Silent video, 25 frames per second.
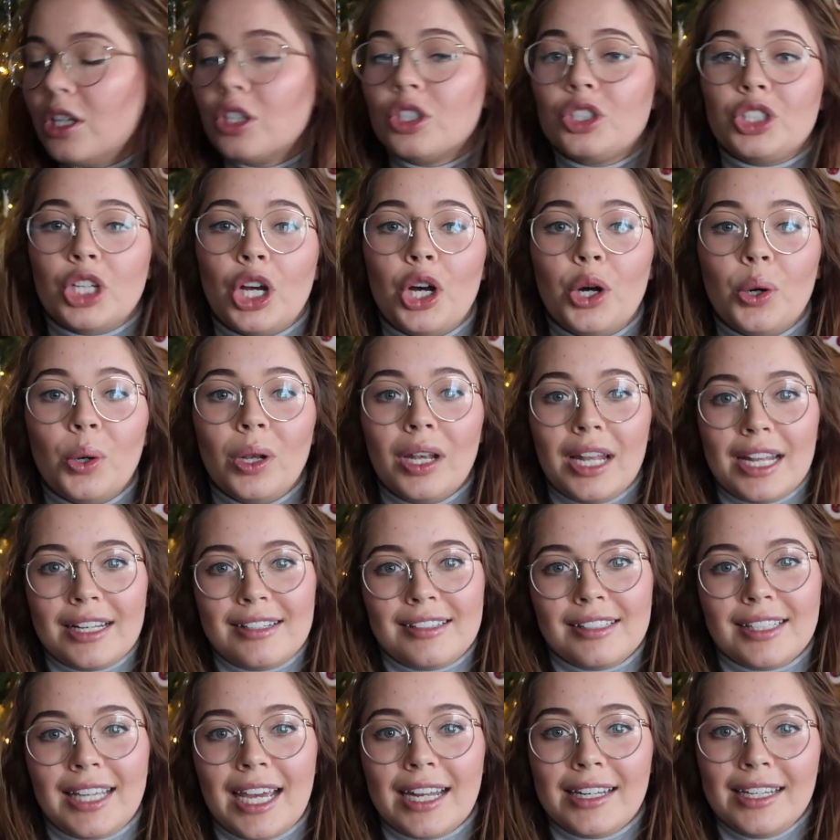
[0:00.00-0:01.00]
So
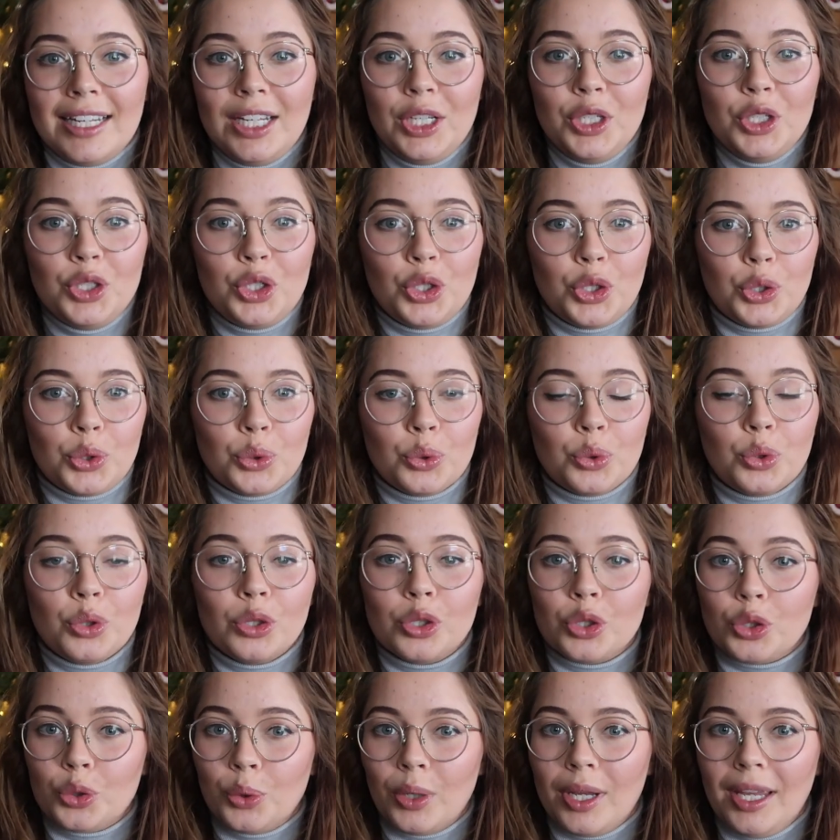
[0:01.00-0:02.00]
let's get
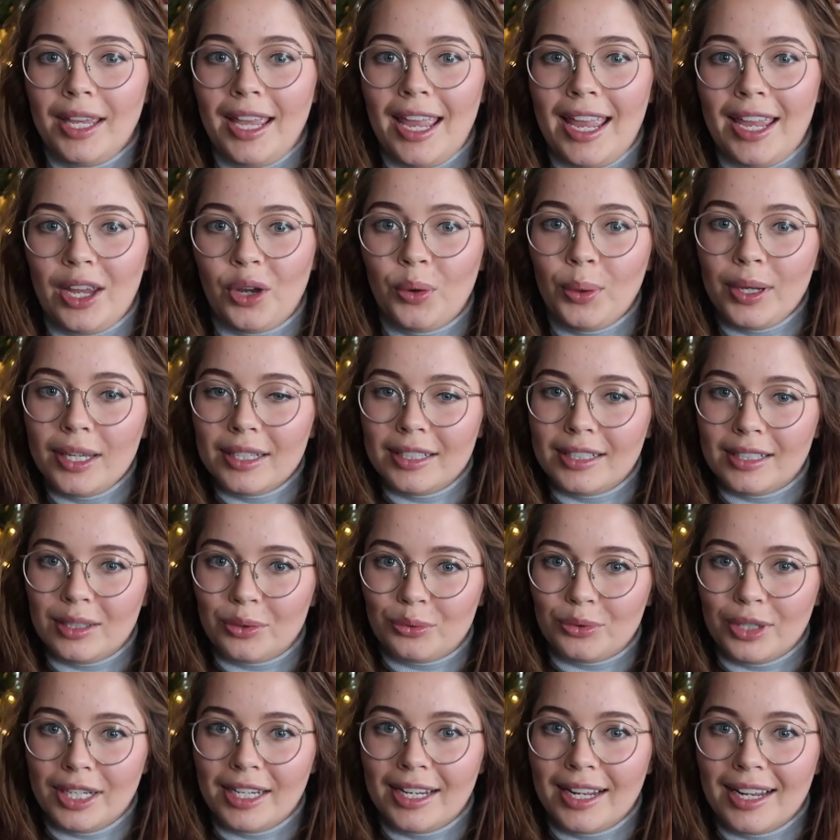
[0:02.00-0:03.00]
into doing a quick
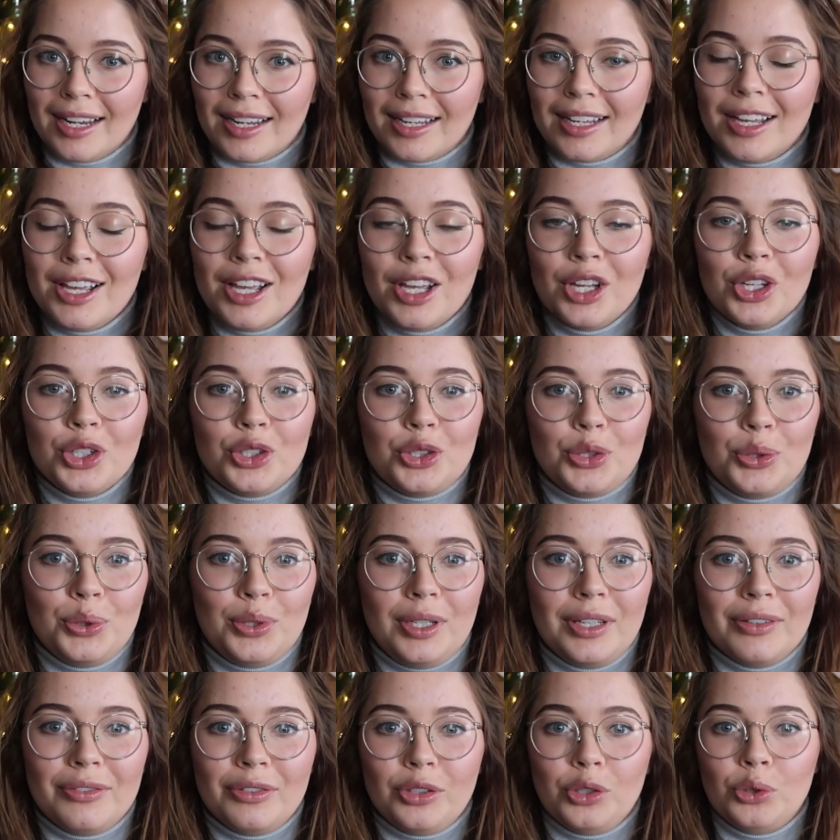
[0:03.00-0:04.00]
little reading to
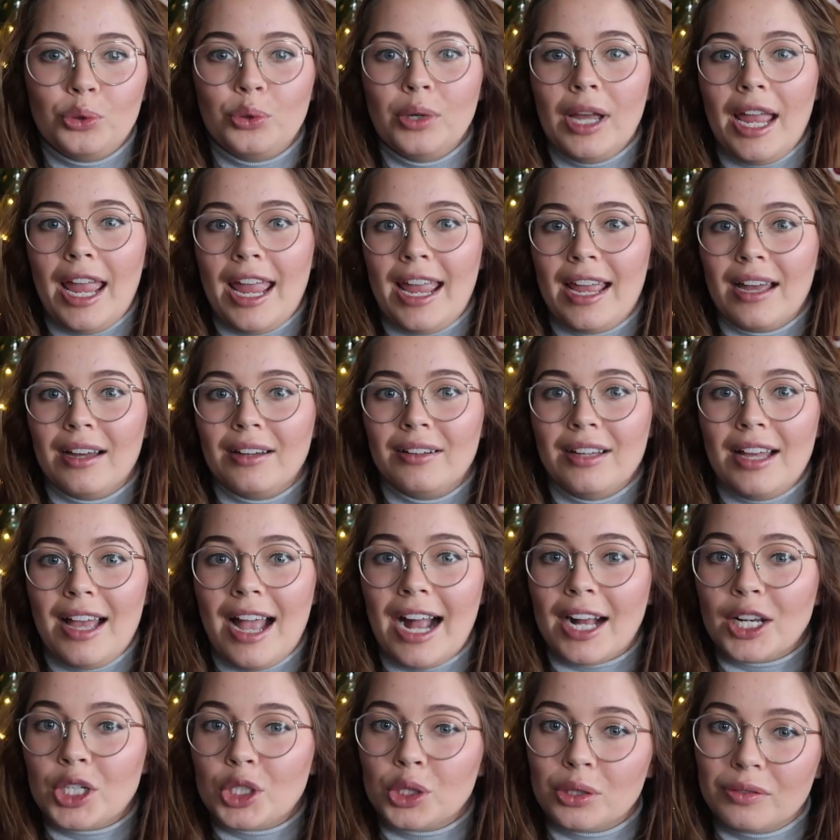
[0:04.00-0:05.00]
give you a
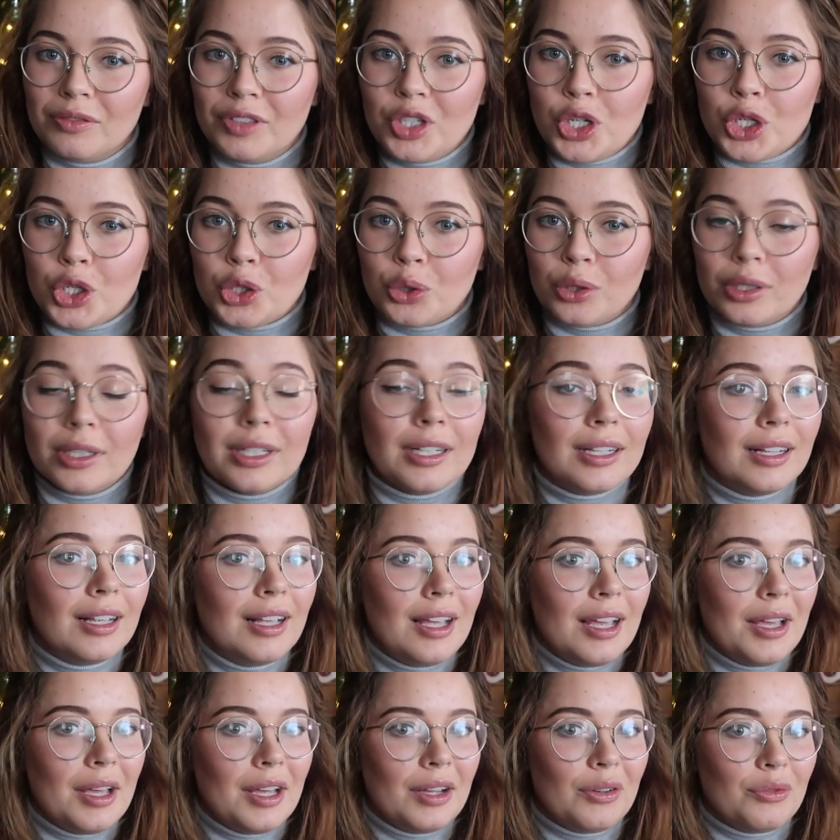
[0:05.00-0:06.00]
actual visual
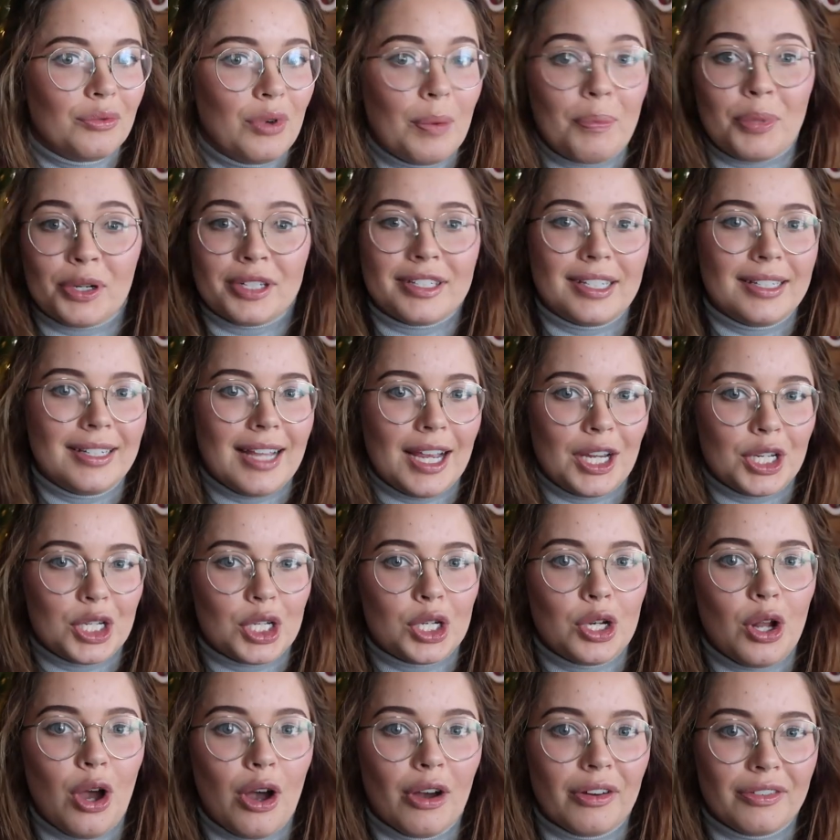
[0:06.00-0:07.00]

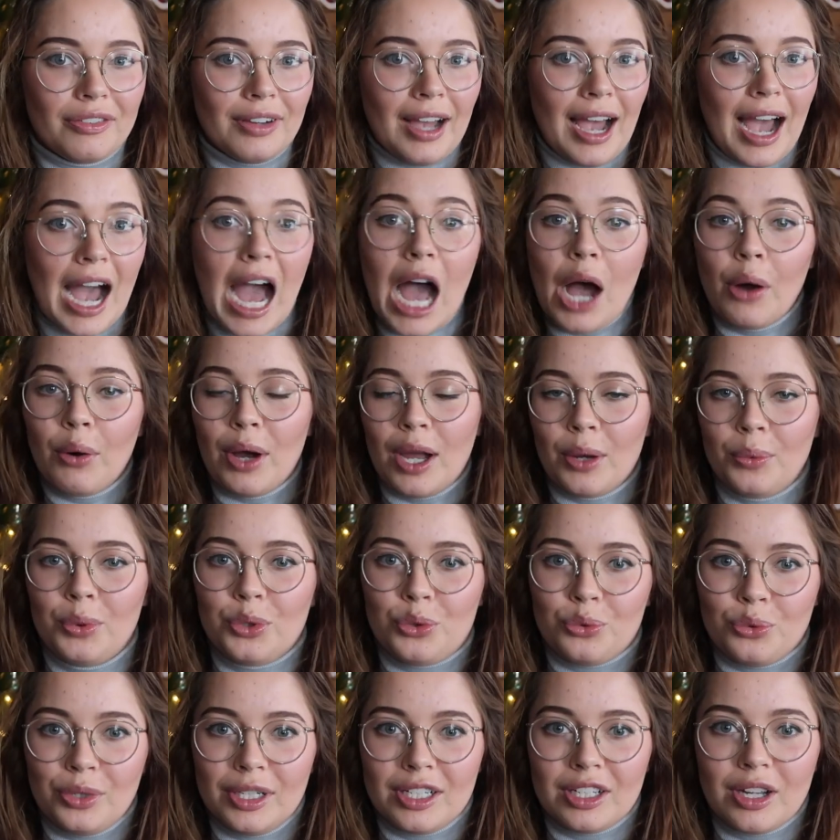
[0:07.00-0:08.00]
representation of how I
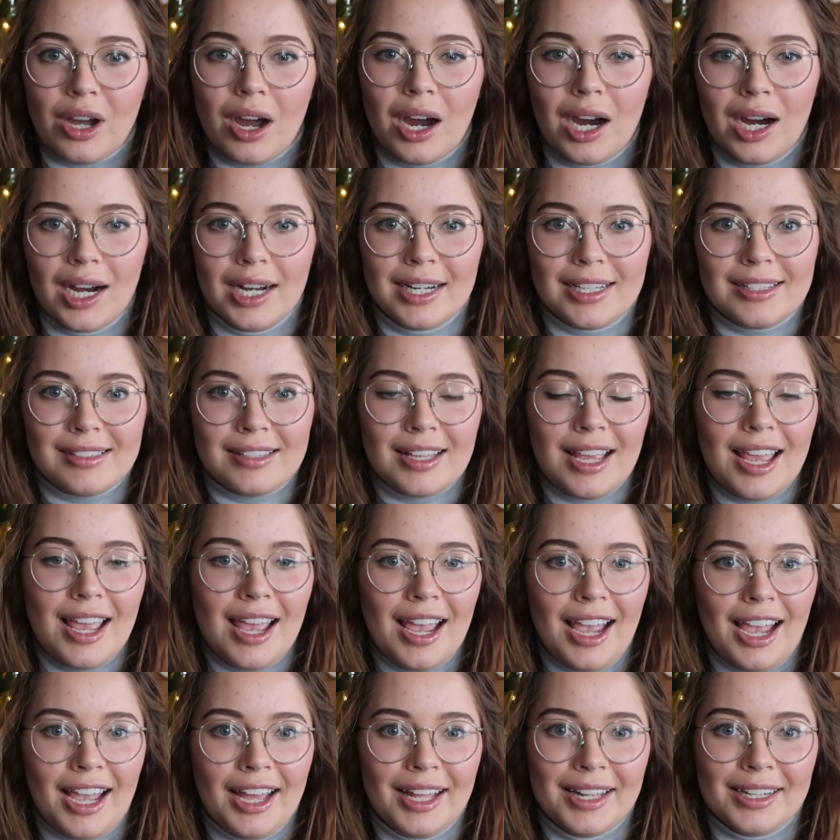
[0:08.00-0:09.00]
would read cards,
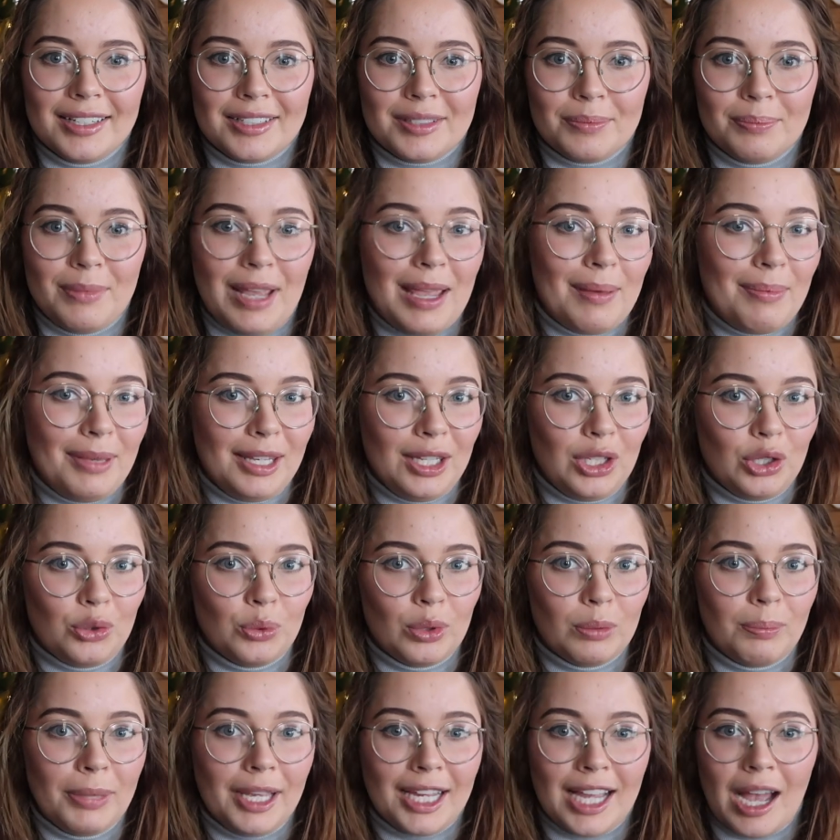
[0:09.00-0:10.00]
and maybe you
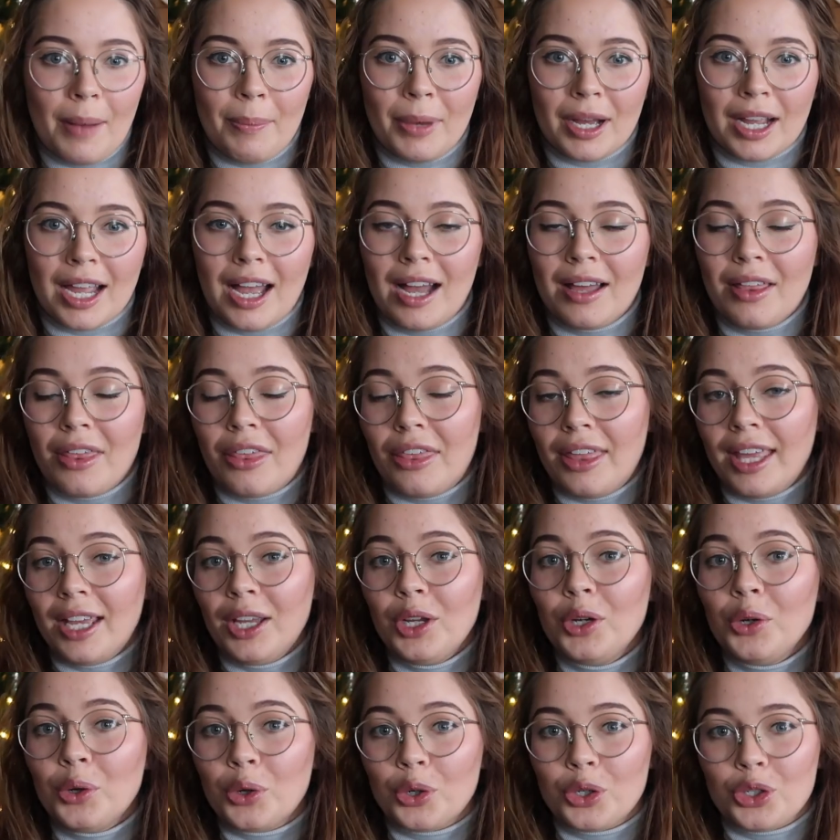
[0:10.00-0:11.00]
will pick up a
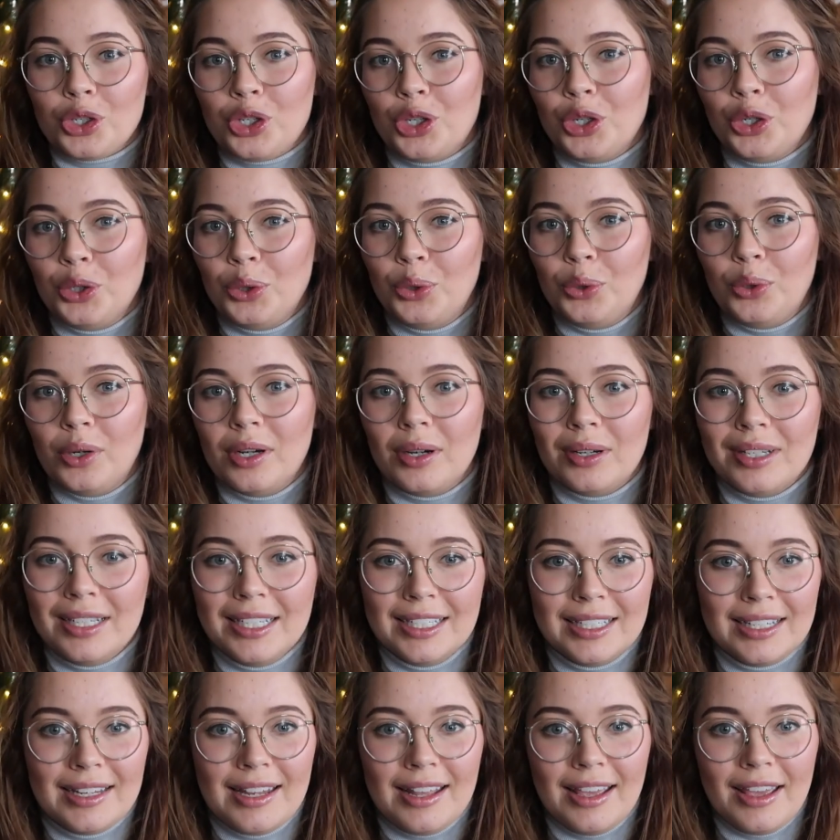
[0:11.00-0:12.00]
thing or two
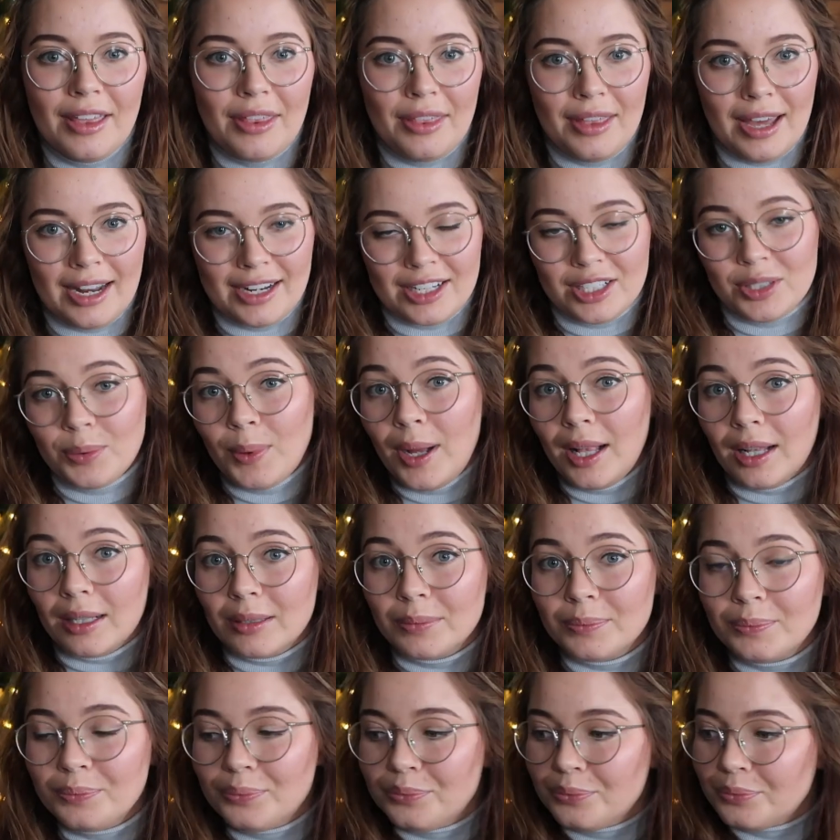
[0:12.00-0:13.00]
in that as well.